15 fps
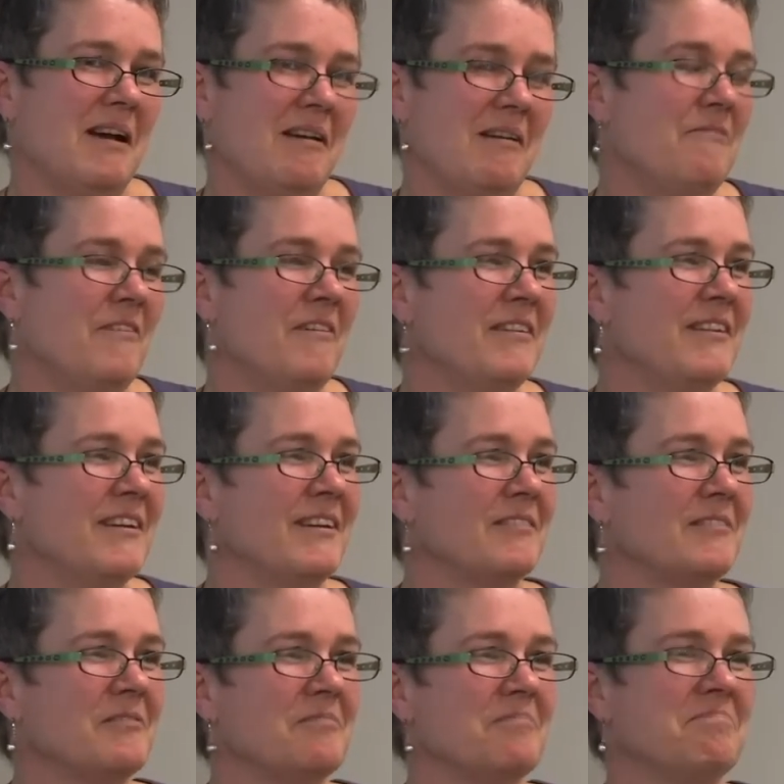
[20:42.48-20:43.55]
I find that
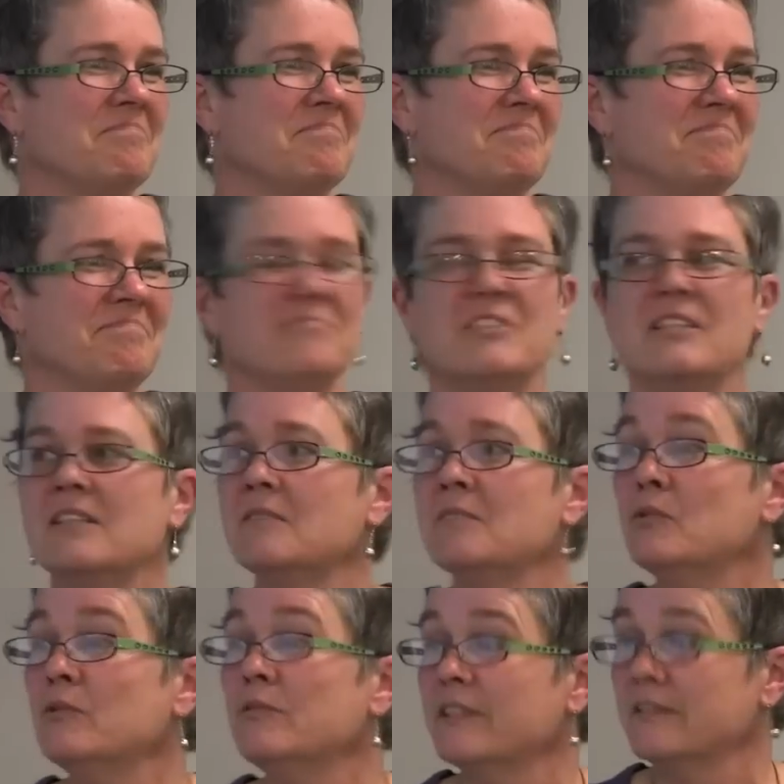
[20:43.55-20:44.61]
really
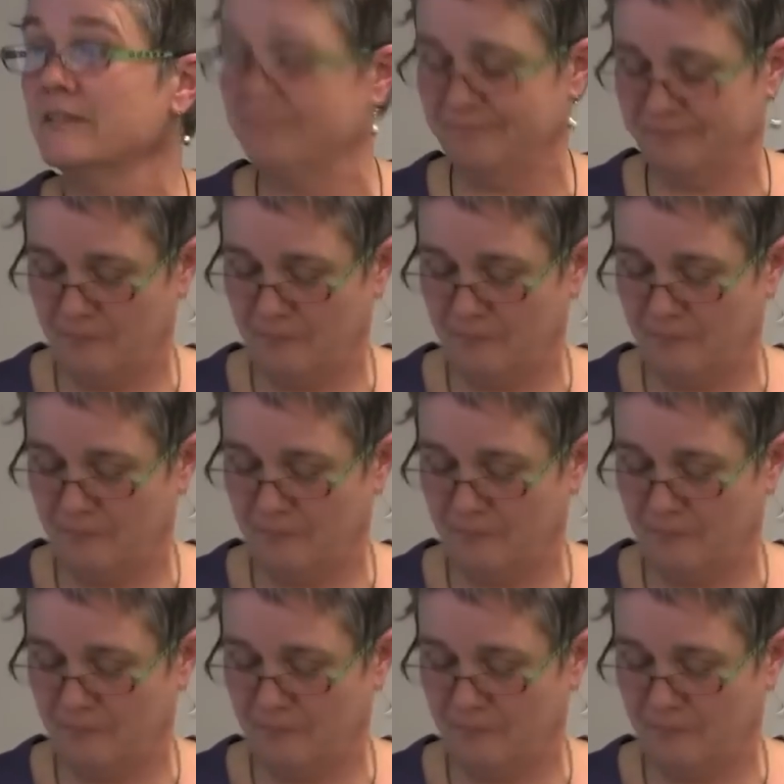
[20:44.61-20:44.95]
moving.